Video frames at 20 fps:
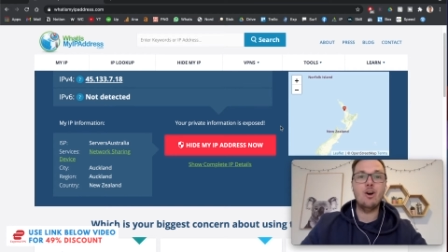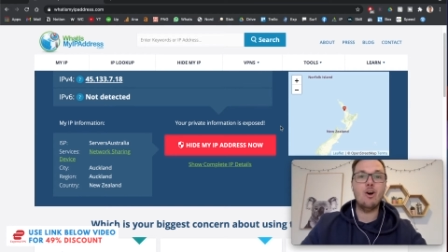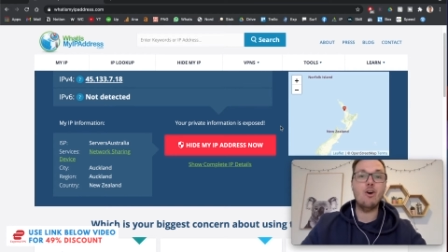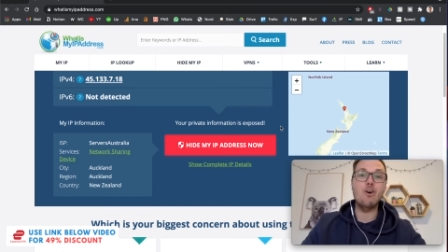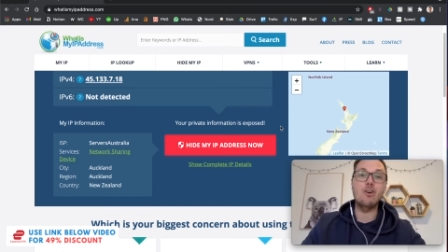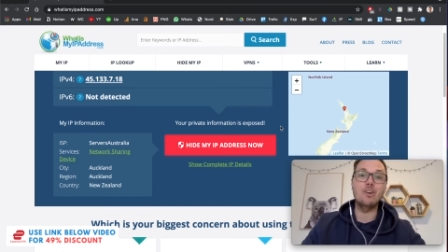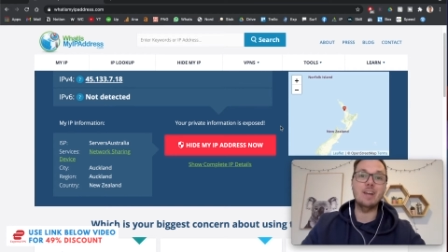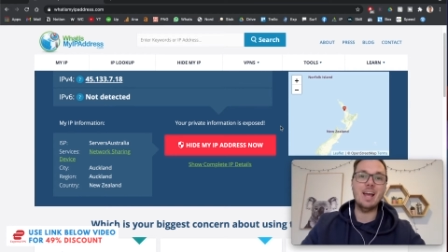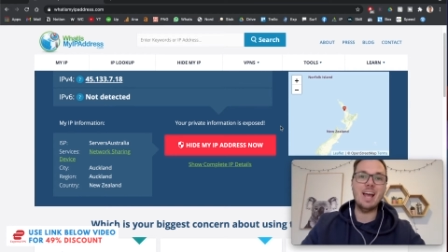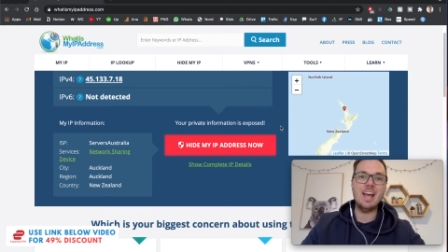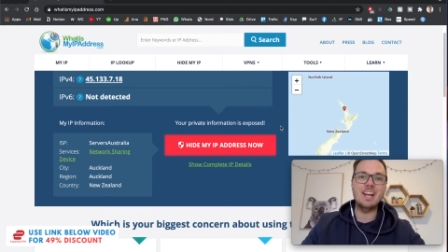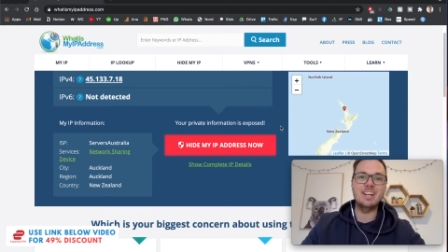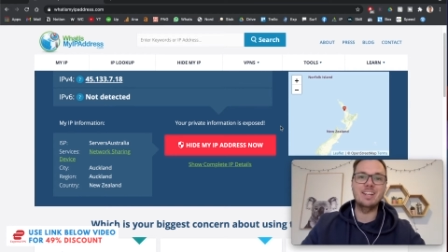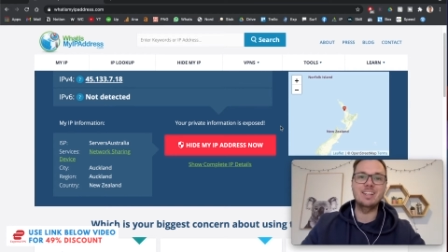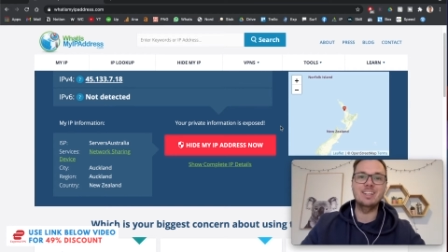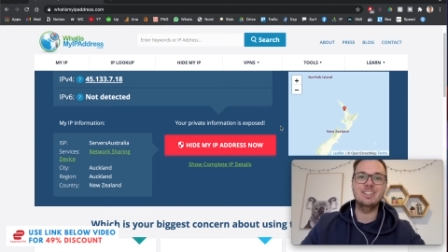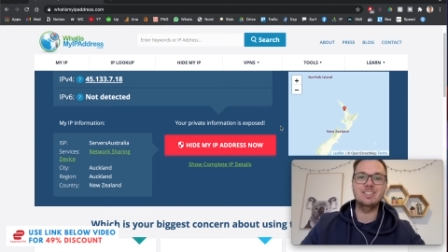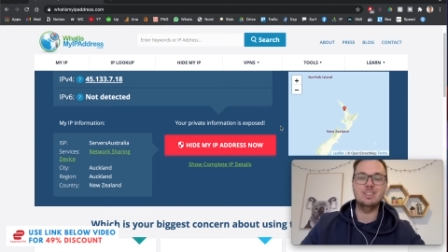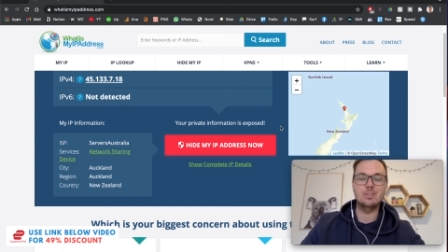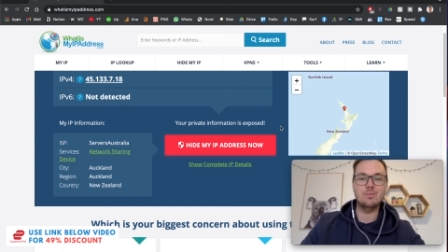on
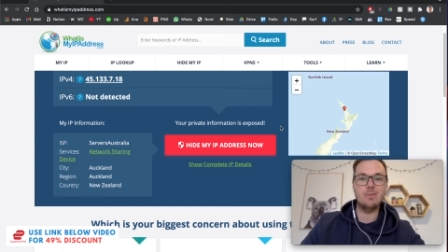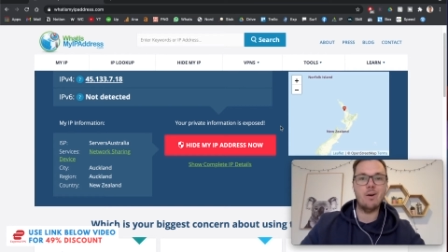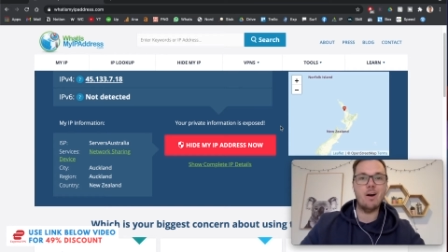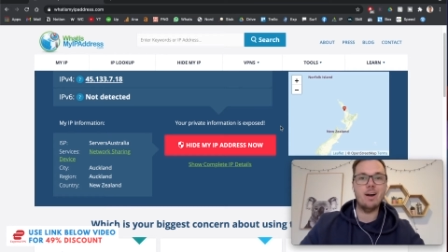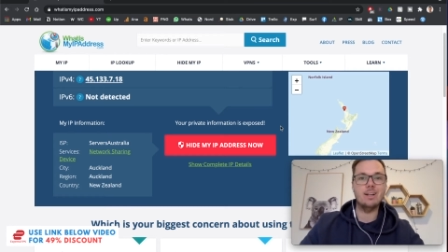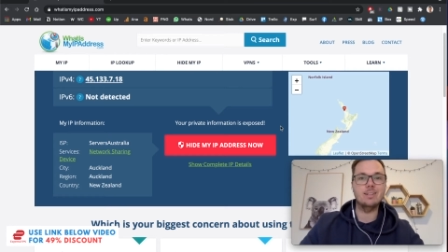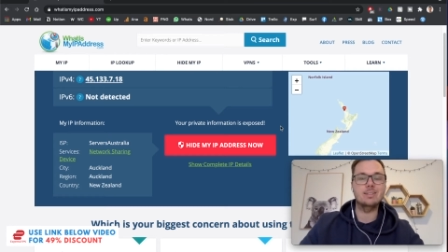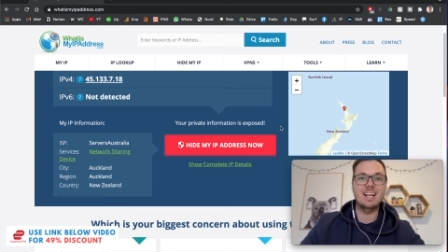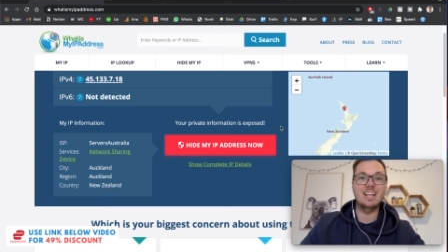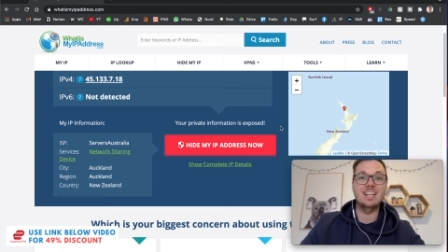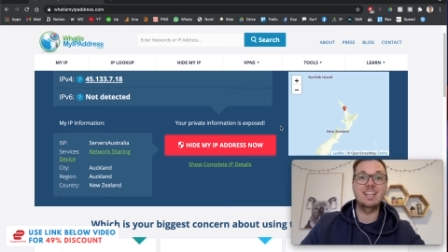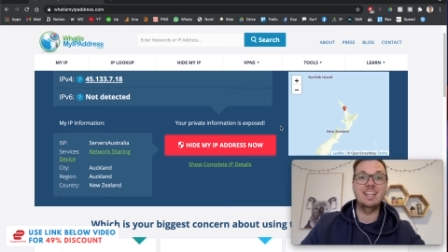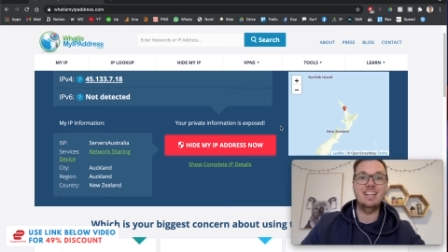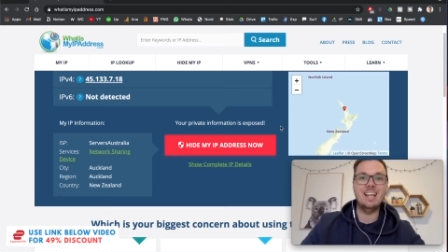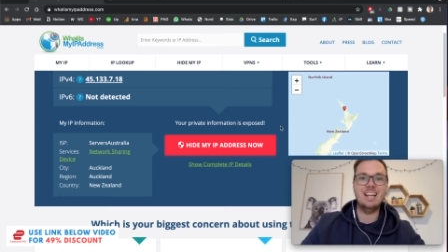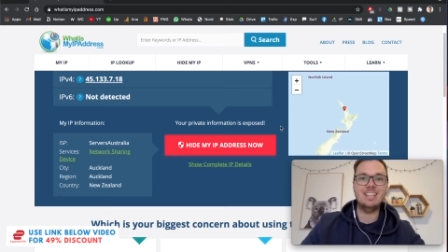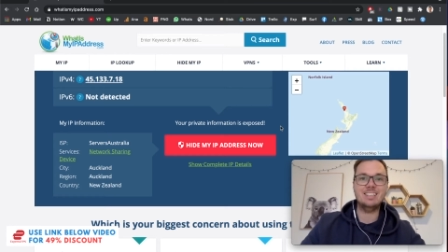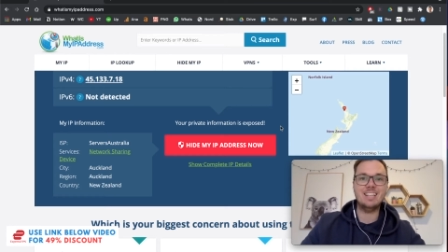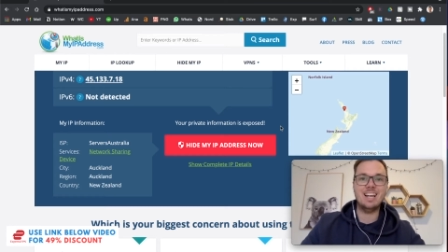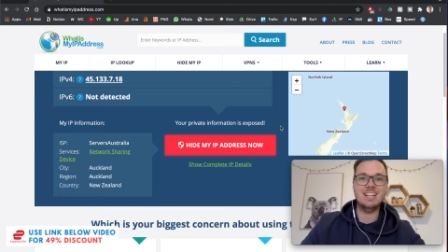any device.
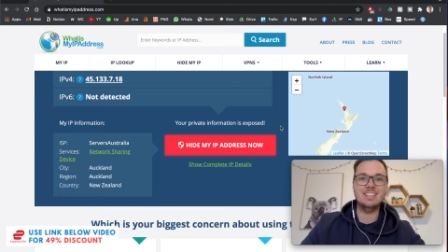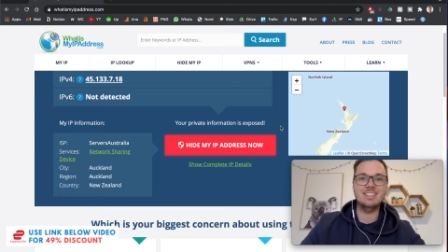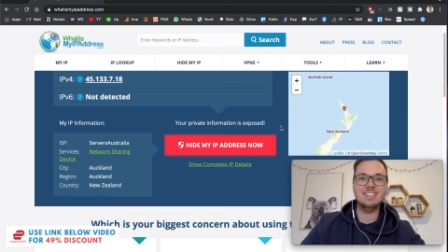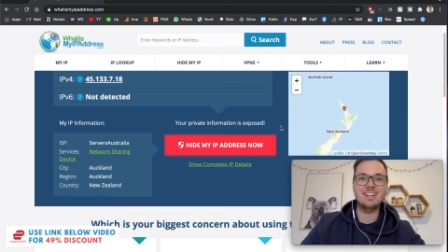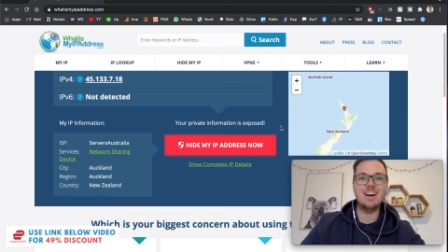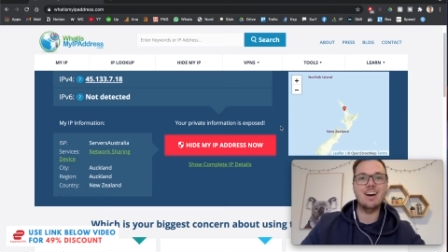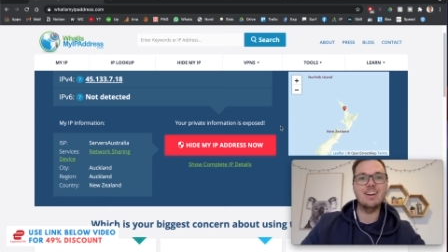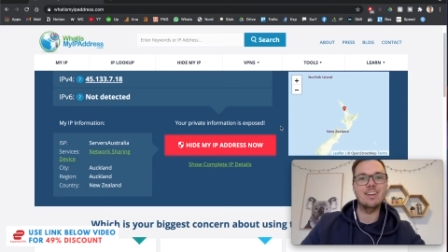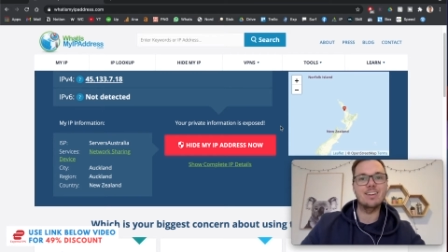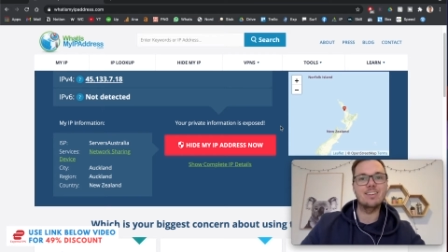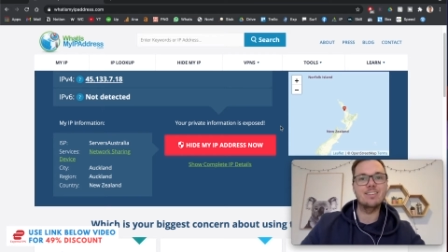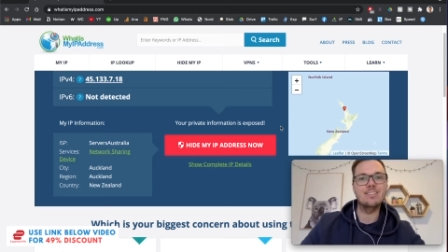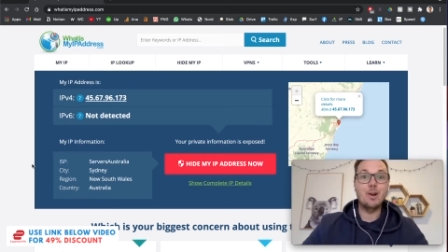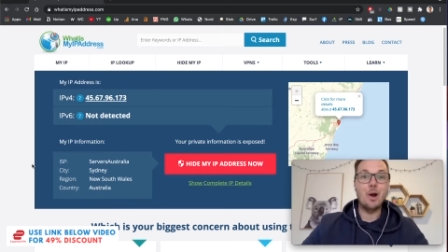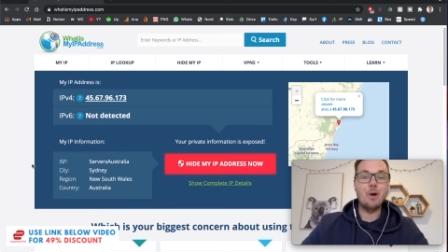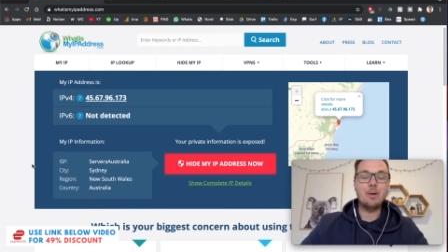Let's get started.